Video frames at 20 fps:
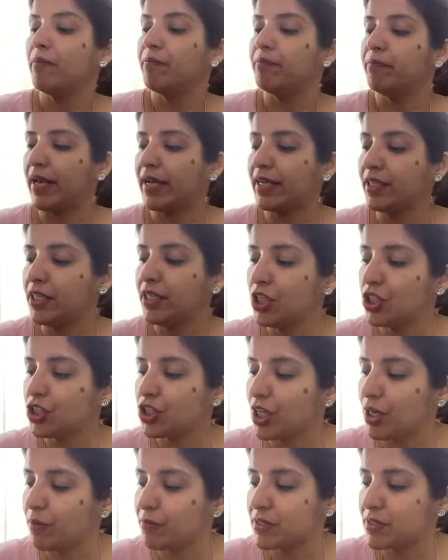
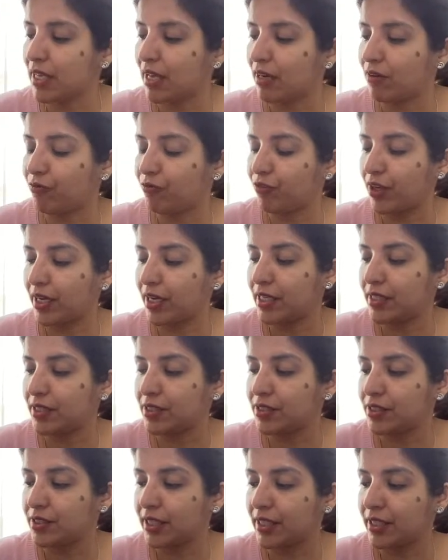Magnesium
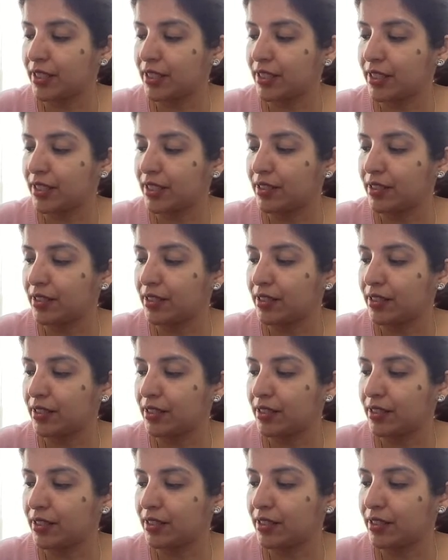sulfate
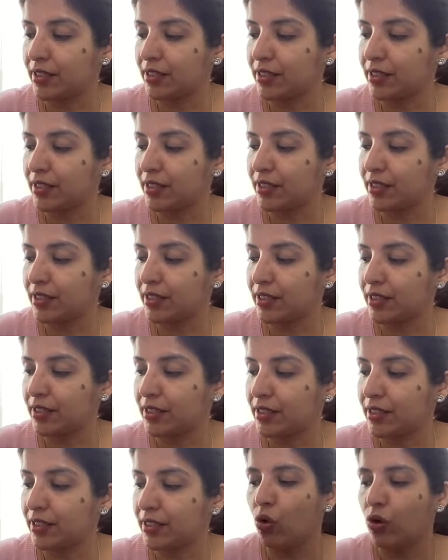decreases convulsions
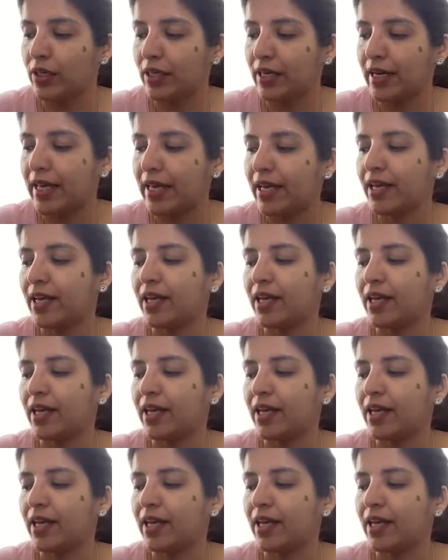only